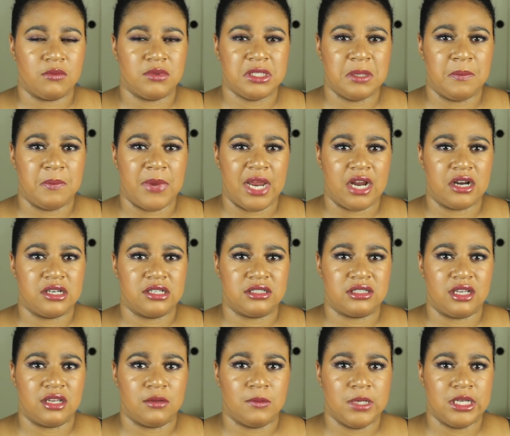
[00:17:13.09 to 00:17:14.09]
it was
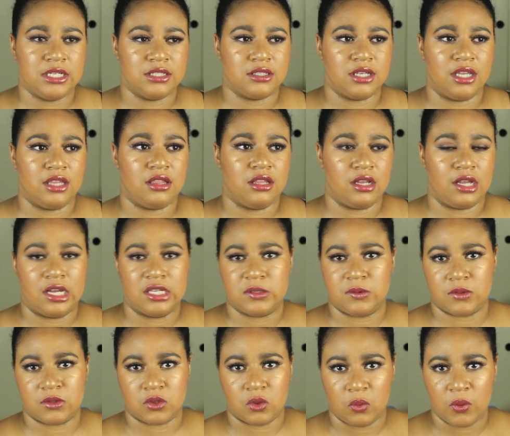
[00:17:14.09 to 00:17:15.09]
embarrassing because like the
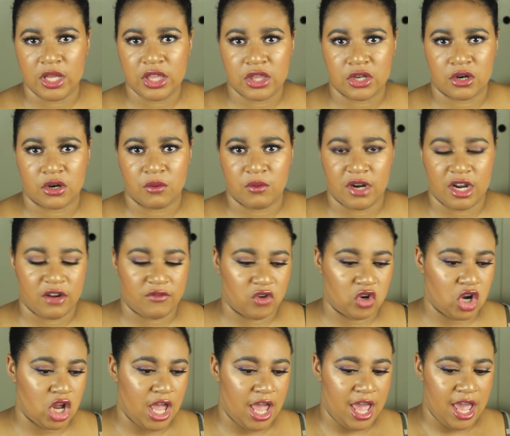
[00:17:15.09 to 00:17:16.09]
customers are with her or
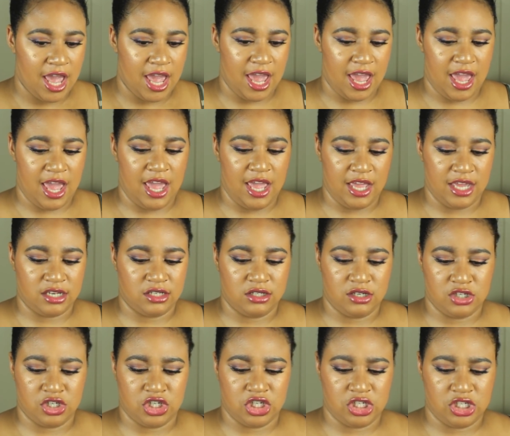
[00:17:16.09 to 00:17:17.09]
whatever,
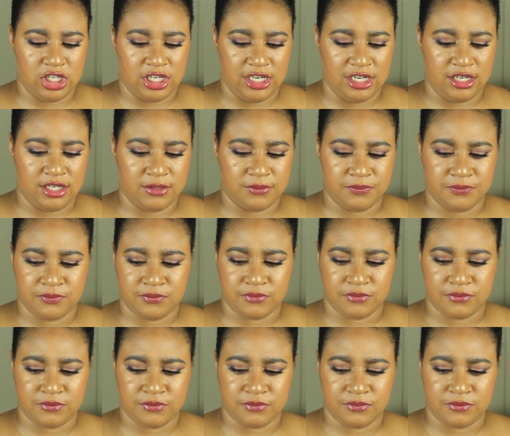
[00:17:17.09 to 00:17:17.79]
and she,